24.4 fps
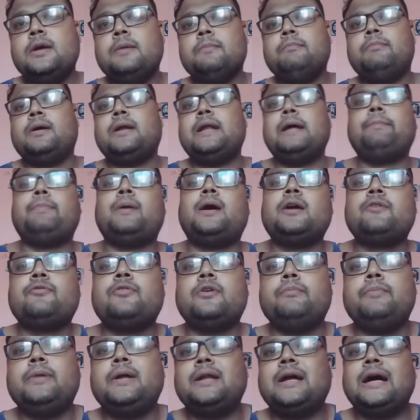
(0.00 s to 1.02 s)
but apart
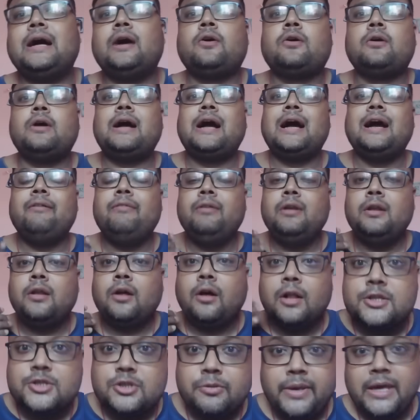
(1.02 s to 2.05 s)
from that, I will
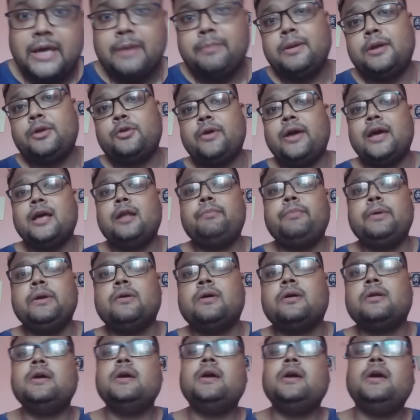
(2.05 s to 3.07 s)
also be able to help
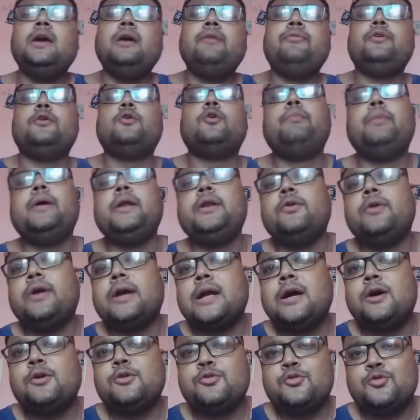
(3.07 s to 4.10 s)
you out if you open your
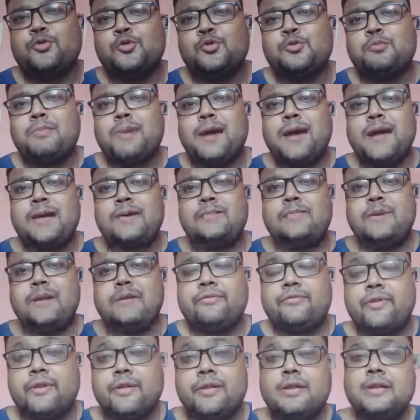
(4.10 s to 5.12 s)
account through my
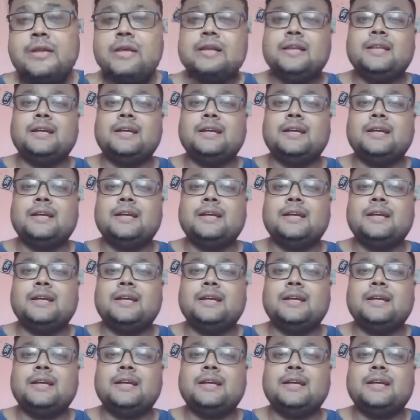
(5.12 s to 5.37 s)
referral.